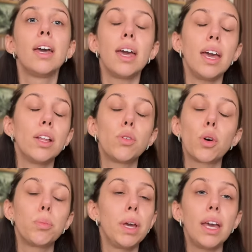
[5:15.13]
it
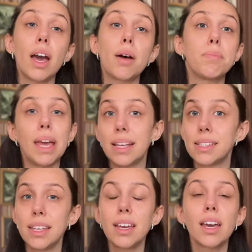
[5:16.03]
will be
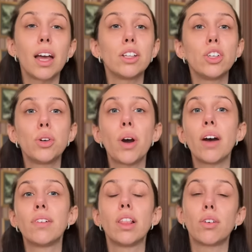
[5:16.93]
amazing and you
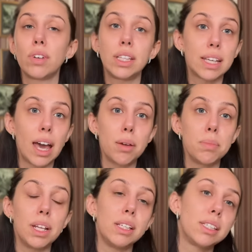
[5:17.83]
have a lovely
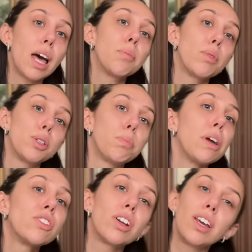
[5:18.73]
time in Istanbul,
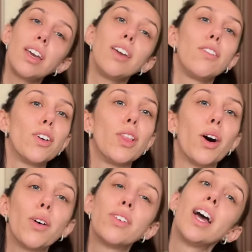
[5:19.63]
especially if you
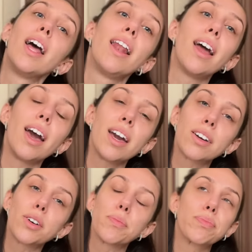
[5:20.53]
love like
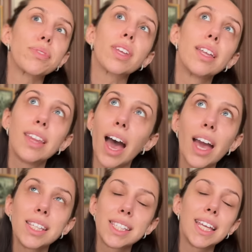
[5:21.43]

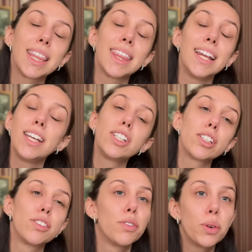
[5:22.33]
nice and
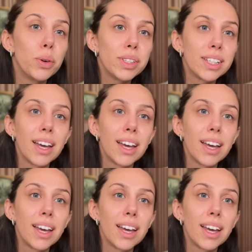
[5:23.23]
delicious food